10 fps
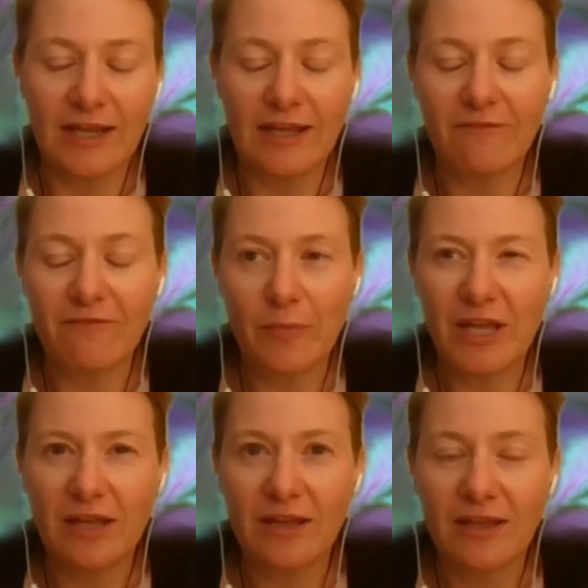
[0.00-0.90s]
From
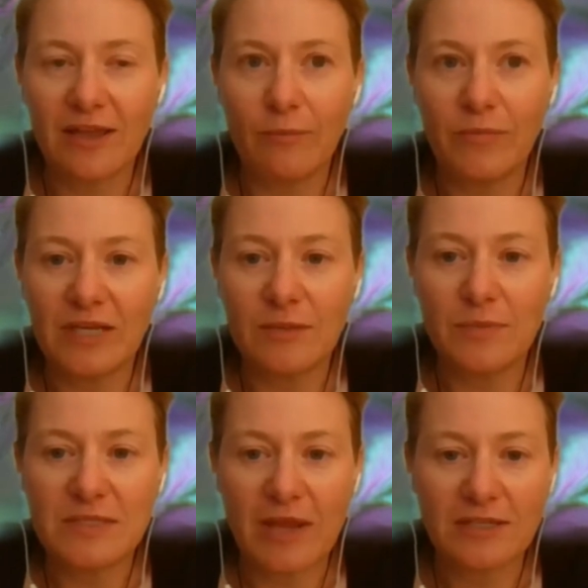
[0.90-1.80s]
a company
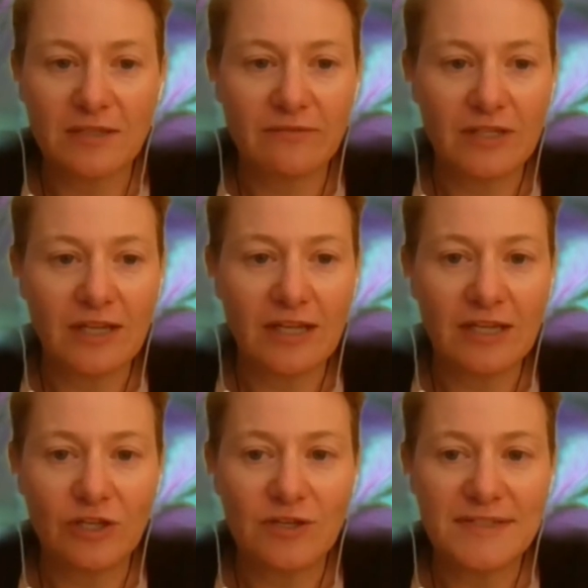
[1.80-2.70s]
perspective and
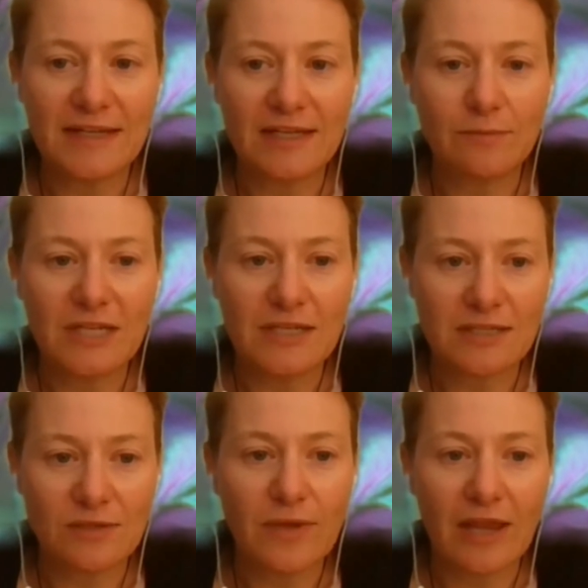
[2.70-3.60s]
a New Zealand
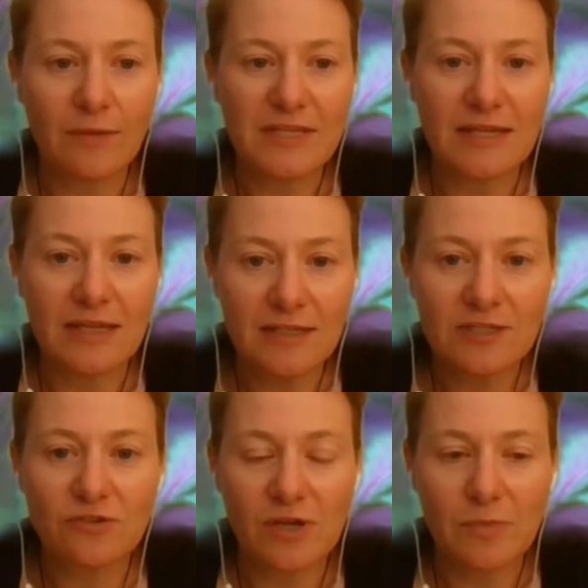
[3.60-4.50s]
medicinal cannabis
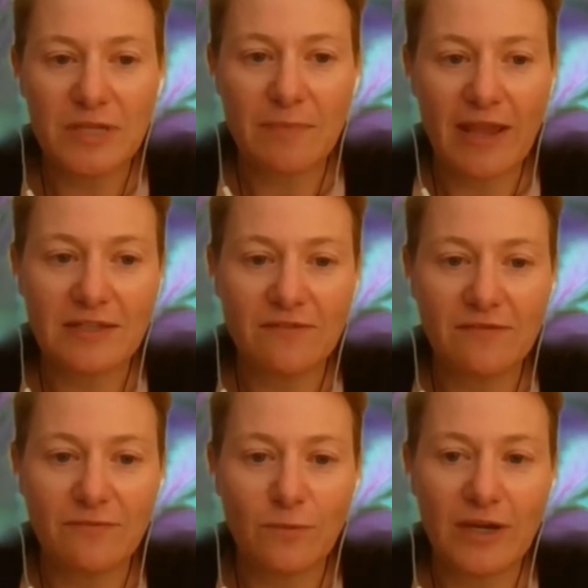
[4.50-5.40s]
industry
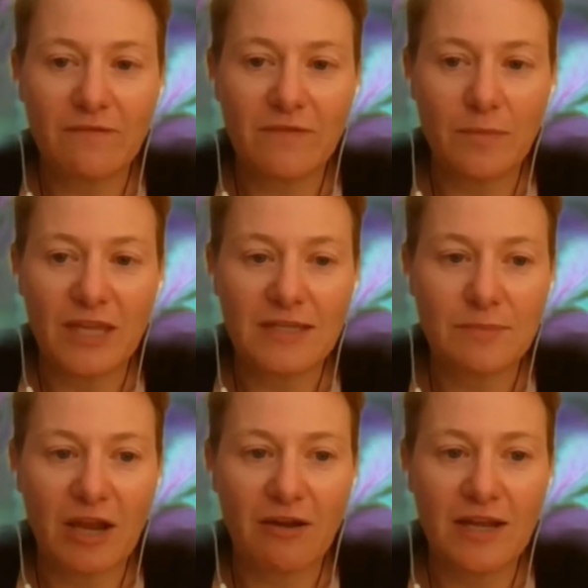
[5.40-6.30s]
perspective, one of the biggest
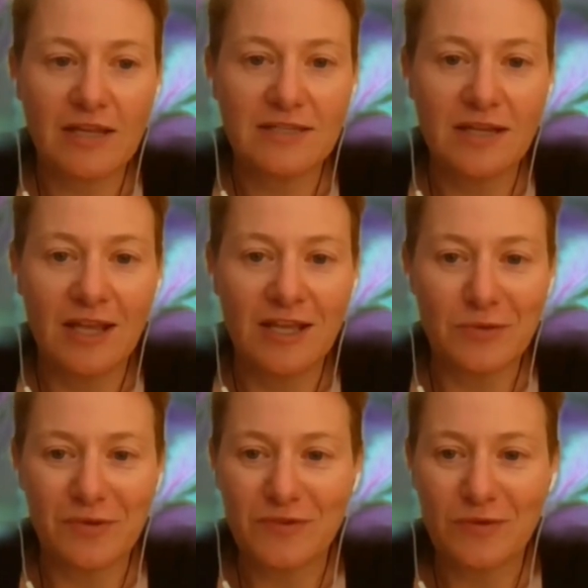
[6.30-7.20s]
barriers,
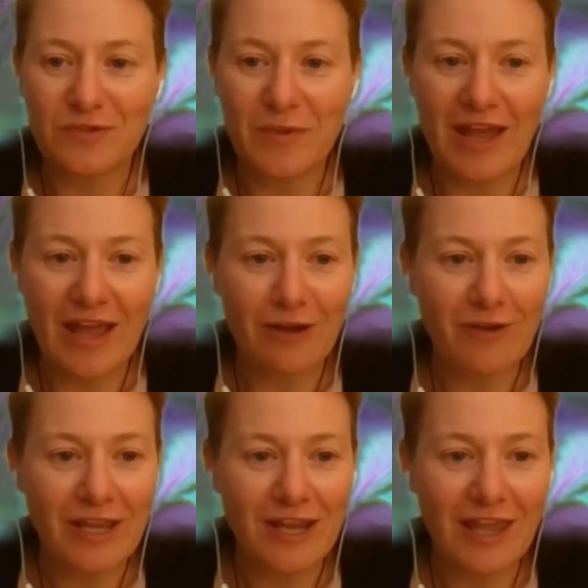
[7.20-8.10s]
so we've talked about our
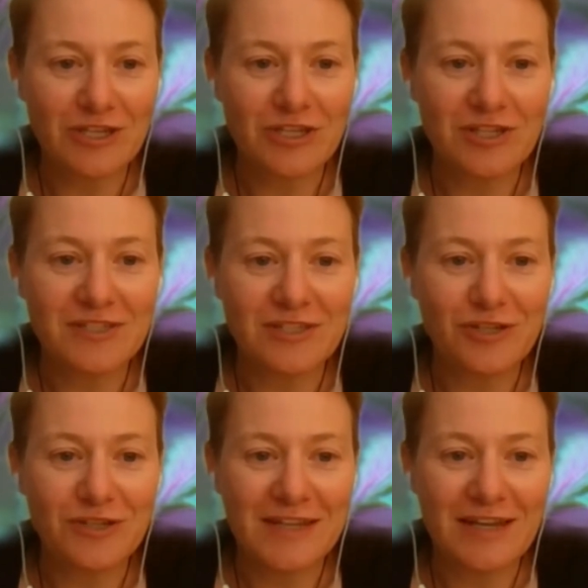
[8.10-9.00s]
regulations in
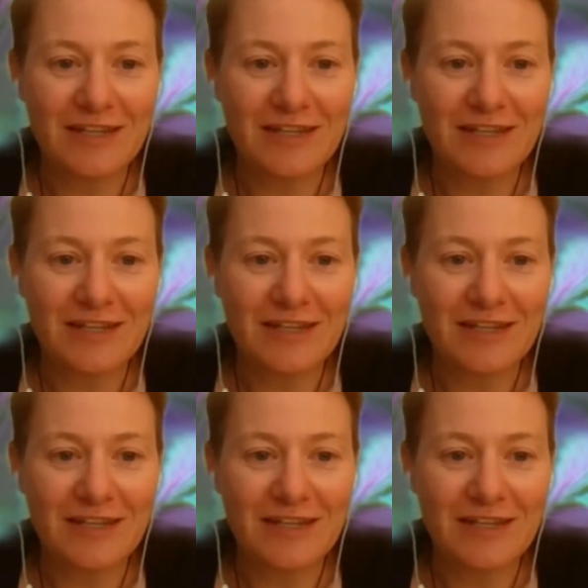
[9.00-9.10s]
New Zealand.